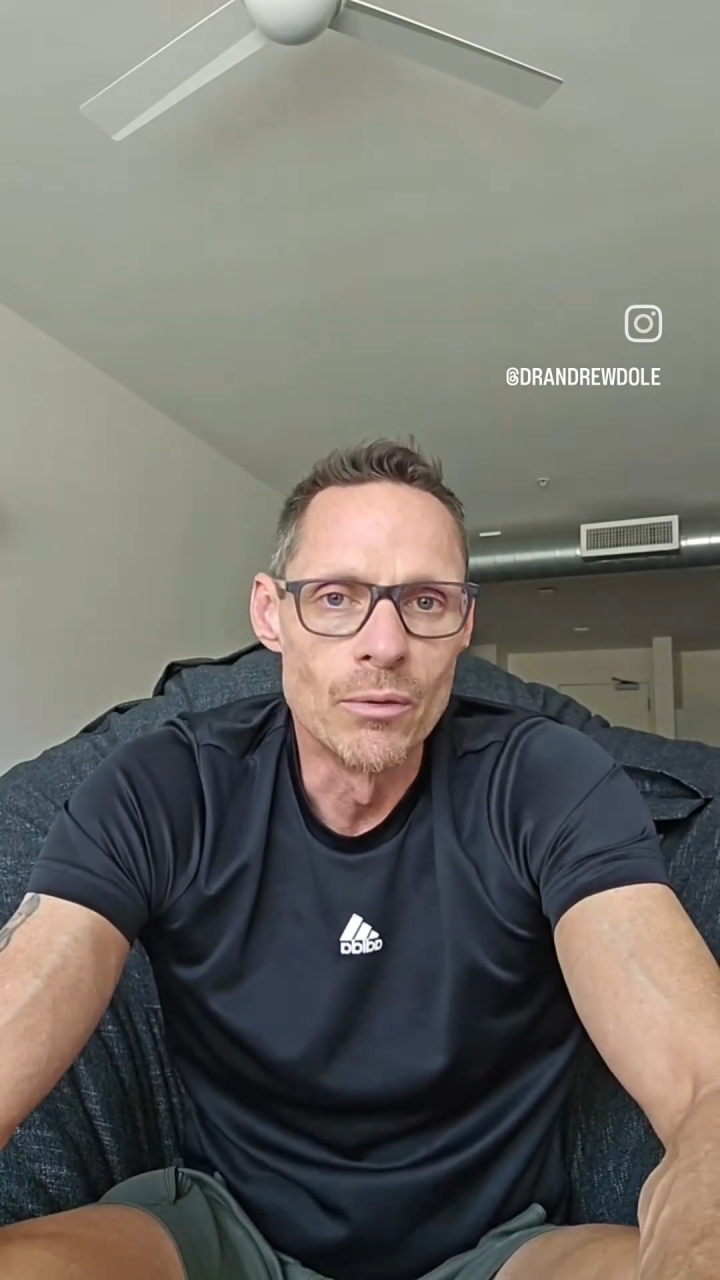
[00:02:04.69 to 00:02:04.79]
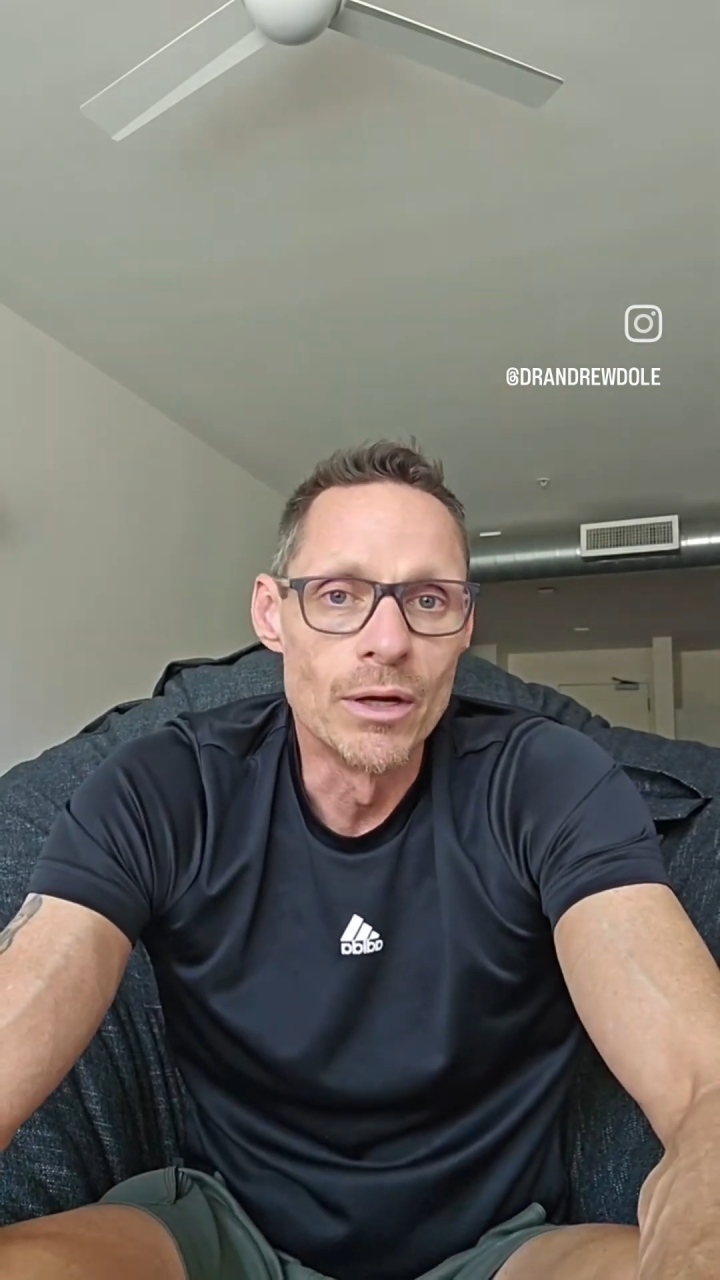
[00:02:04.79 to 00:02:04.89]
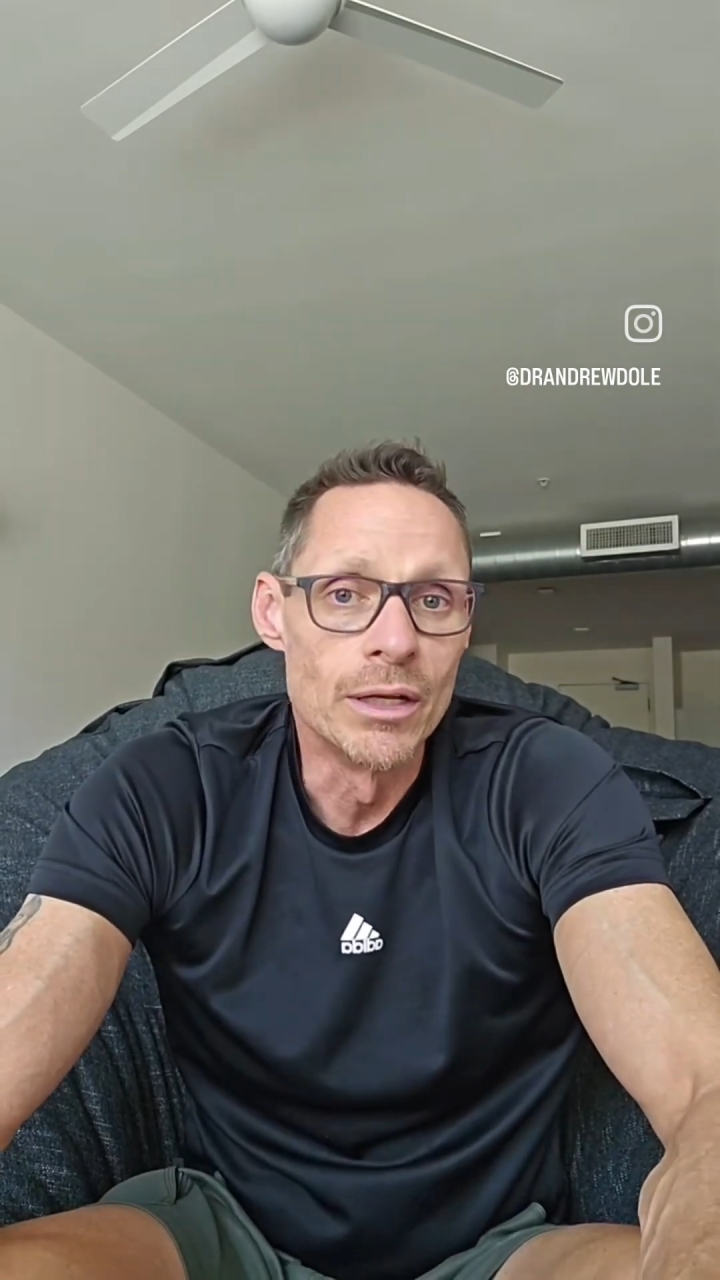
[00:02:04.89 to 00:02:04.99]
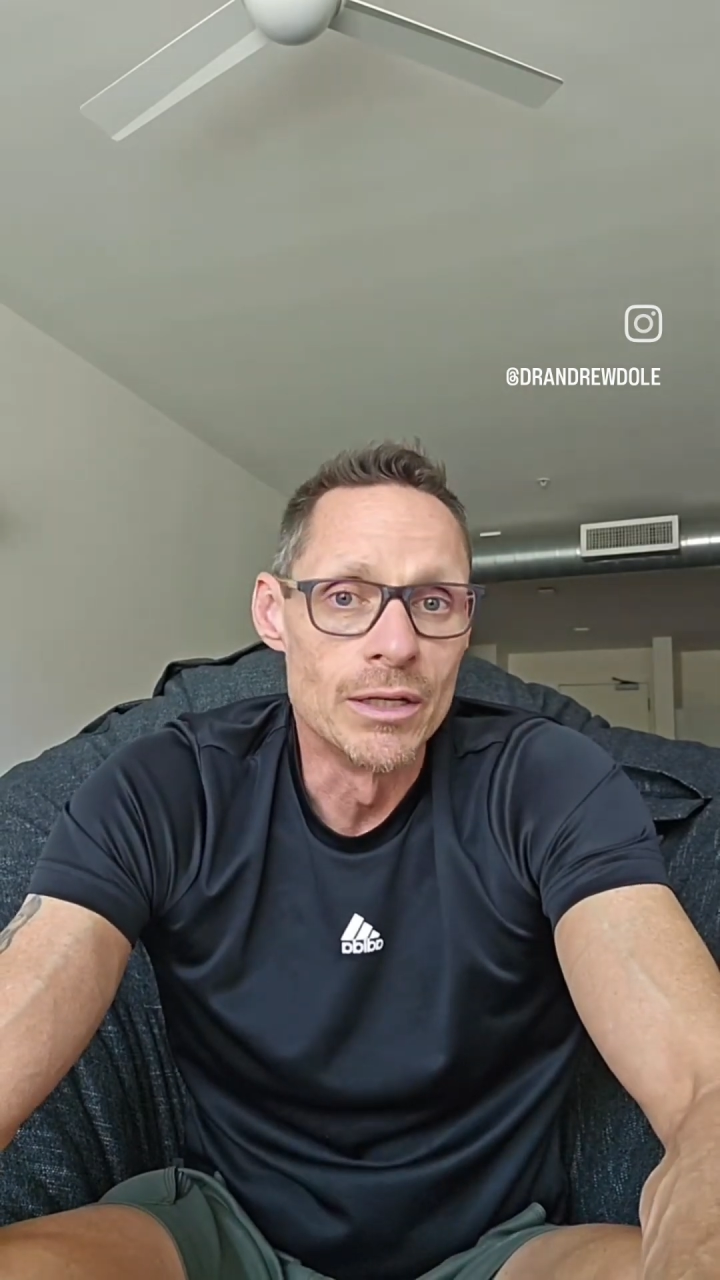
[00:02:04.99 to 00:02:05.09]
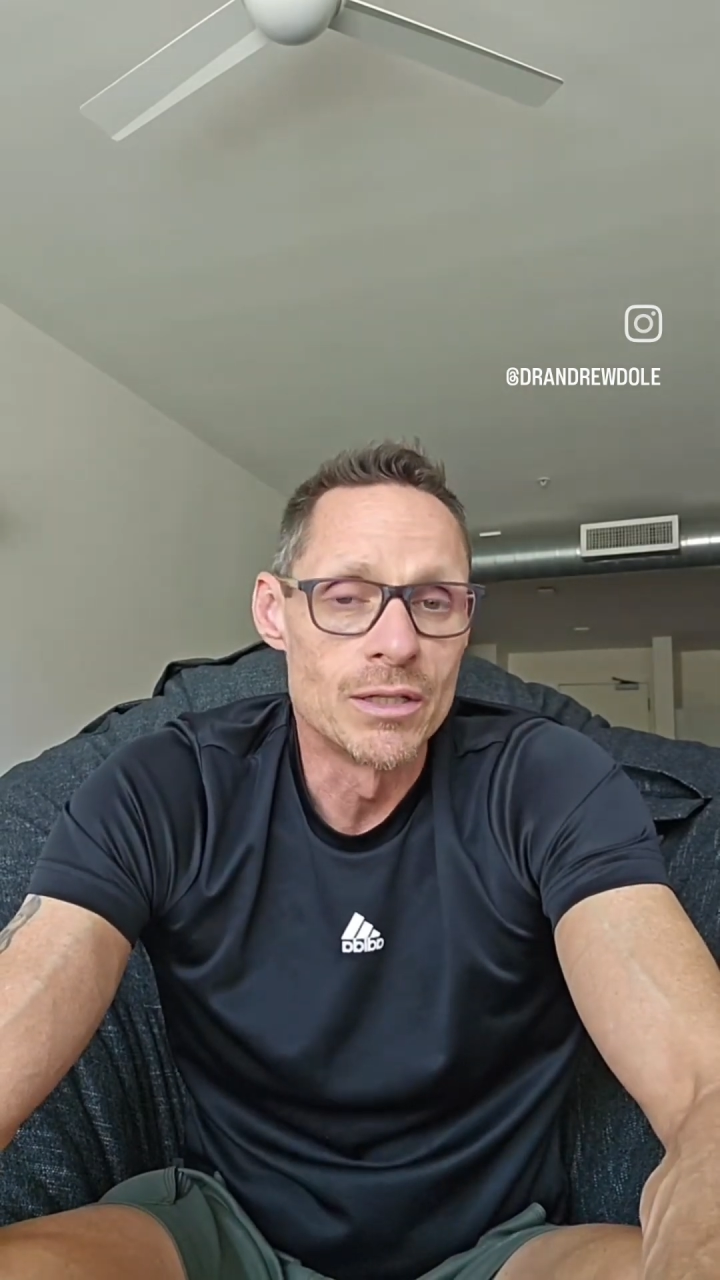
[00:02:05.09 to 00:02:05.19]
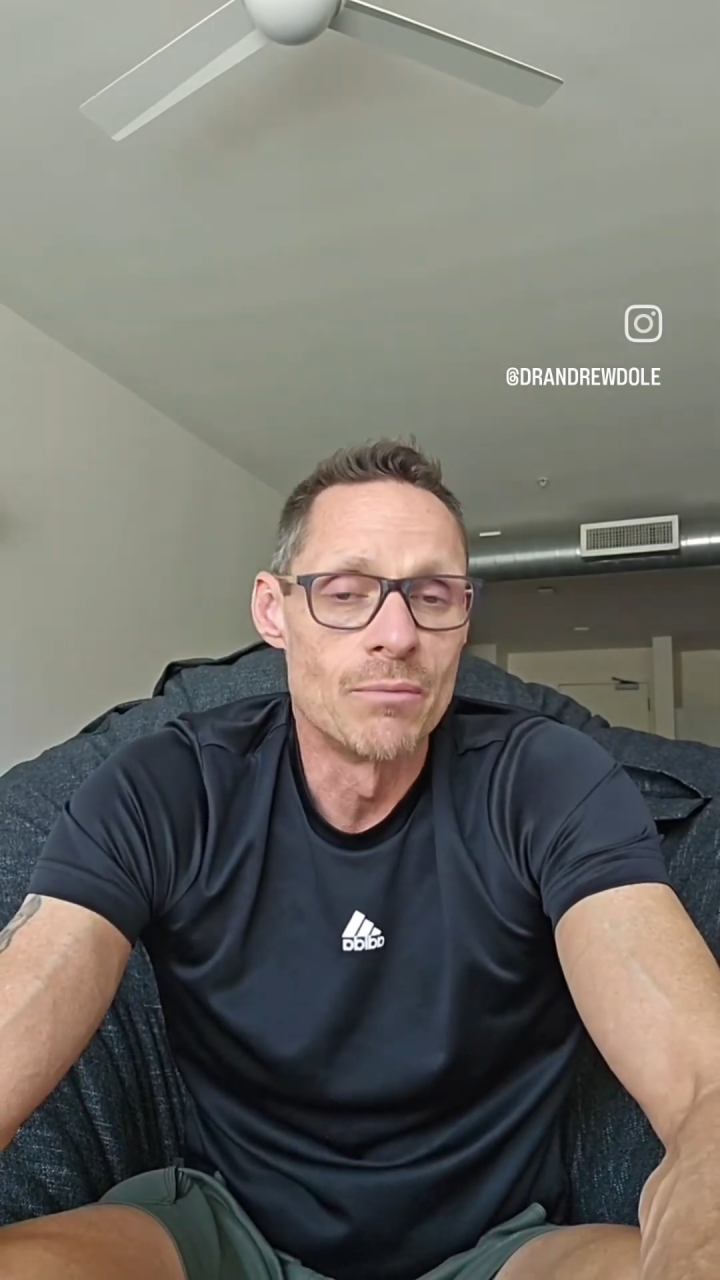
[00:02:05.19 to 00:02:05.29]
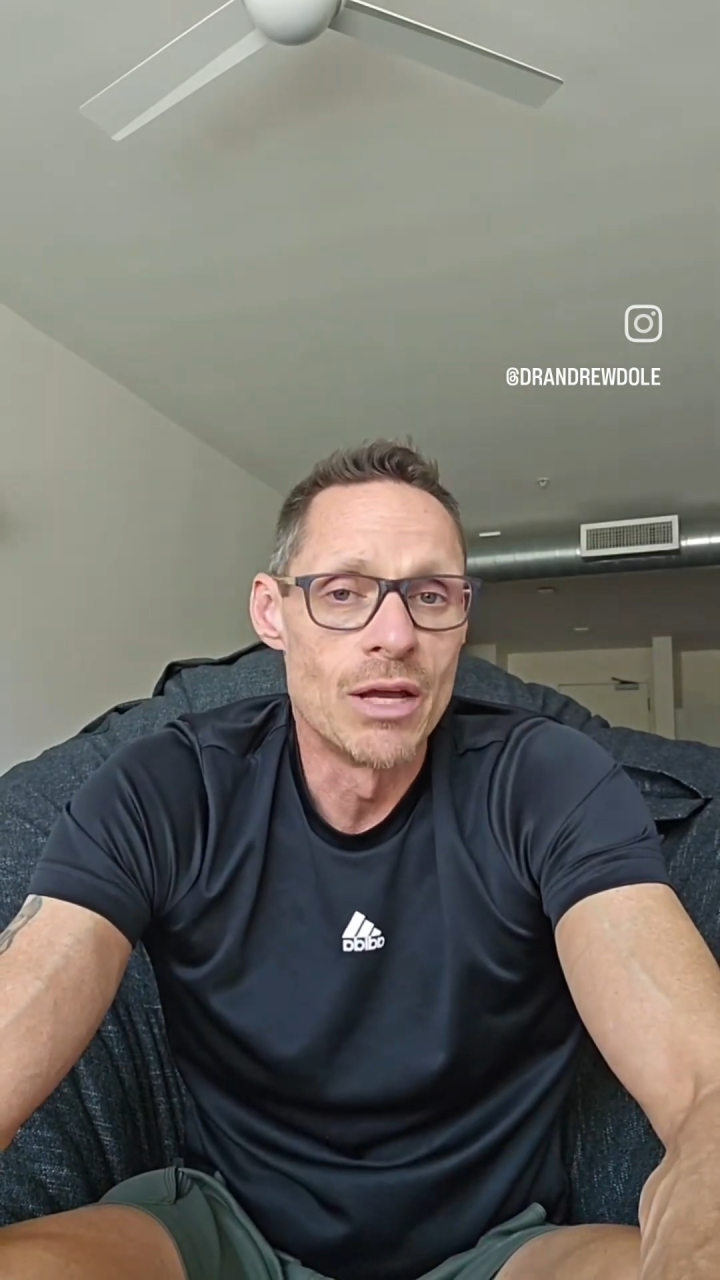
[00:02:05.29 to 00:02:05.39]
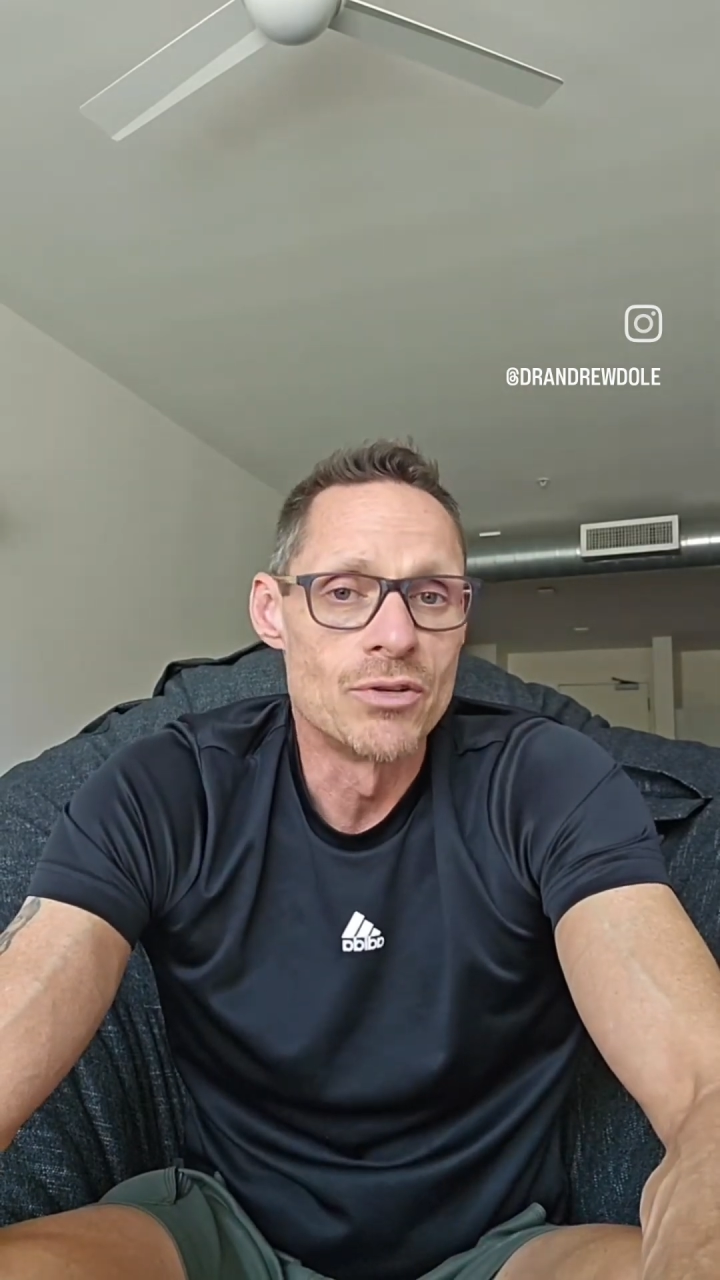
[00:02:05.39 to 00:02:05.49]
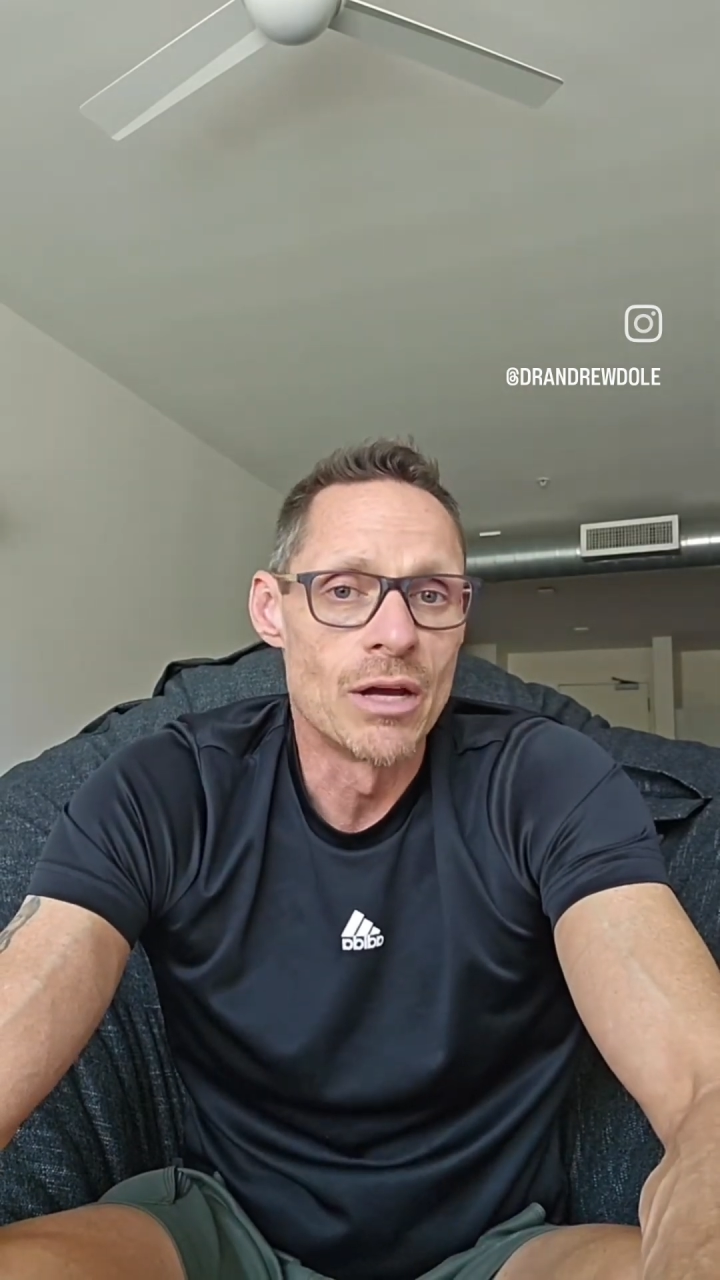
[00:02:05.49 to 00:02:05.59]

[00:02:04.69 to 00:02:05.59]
run into some major